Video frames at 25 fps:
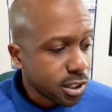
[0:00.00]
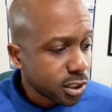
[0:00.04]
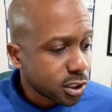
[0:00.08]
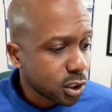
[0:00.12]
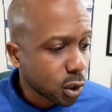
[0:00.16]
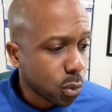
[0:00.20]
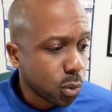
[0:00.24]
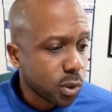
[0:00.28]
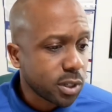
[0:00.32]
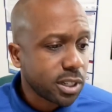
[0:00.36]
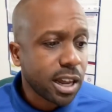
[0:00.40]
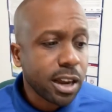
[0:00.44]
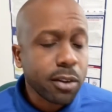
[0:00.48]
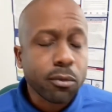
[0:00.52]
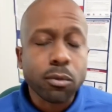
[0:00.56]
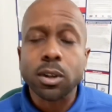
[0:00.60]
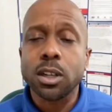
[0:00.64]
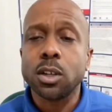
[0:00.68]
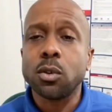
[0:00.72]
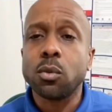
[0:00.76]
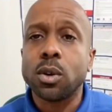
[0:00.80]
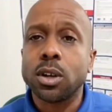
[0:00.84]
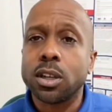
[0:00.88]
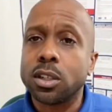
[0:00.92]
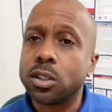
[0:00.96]
So what they
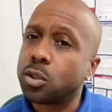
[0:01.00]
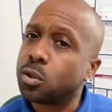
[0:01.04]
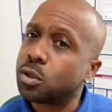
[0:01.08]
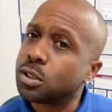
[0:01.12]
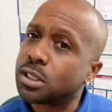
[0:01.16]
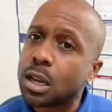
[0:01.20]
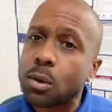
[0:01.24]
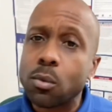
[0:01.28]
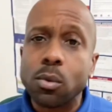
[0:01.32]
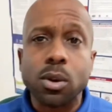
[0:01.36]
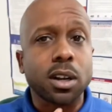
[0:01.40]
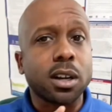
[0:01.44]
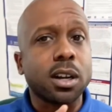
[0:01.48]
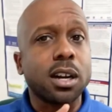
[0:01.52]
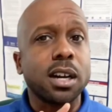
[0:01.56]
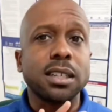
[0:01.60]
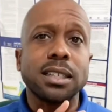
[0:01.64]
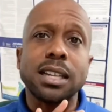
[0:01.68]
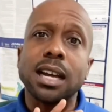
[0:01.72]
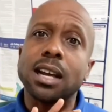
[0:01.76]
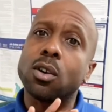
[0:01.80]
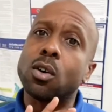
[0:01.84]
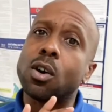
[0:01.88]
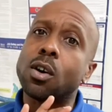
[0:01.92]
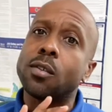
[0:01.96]
really want to do is they want to
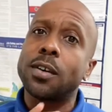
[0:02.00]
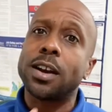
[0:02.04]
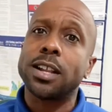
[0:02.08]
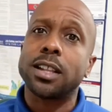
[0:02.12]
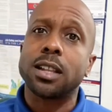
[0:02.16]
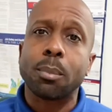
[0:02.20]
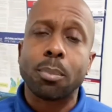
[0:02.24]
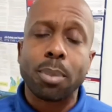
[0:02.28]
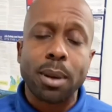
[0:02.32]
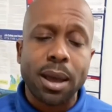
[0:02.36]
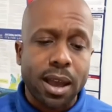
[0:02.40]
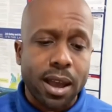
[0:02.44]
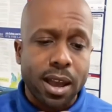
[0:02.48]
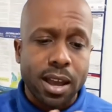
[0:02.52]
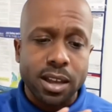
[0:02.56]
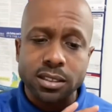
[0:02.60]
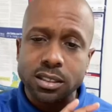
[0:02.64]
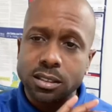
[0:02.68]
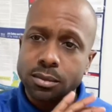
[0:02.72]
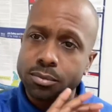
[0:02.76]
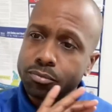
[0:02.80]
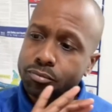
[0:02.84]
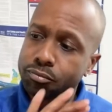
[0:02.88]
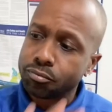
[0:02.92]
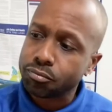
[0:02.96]
cut that off at the
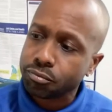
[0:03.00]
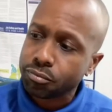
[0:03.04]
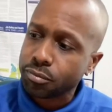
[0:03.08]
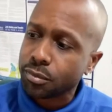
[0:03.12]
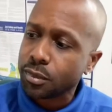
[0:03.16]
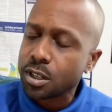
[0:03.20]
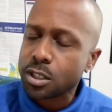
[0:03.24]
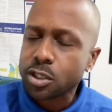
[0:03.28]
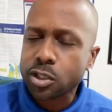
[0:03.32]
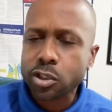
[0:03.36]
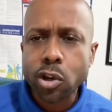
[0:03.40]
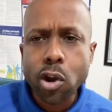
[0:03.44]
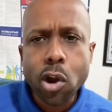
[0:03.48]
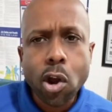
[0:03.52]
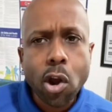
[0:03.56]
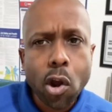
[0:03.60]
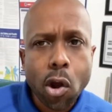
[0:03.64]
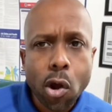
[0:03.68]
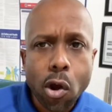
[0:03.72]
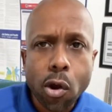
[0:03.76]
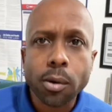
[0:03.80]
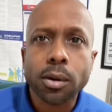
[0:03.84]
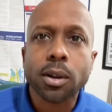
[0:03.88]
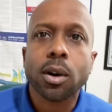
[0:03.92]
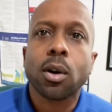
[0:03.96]
pass.
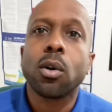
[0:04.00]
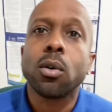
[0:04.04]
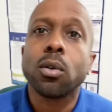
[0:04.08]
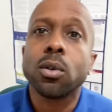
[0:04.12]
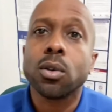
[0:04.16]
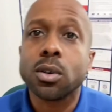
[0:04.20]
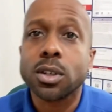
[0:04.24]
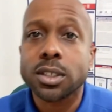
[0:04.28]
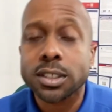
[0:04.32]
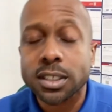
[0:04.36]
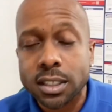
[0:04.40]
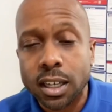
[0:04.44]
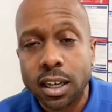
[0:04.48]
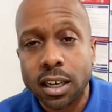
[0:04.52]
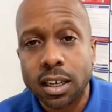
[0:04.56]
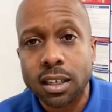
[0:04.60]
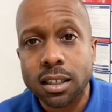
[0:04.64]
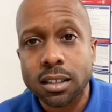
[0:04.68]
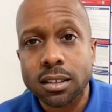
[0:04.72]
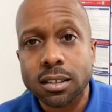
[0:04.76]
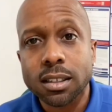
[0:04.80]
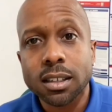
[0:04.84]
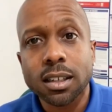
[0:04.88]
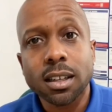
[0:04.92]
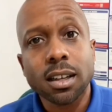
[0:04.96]
Skirt. Hold on a
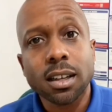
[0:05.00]
second.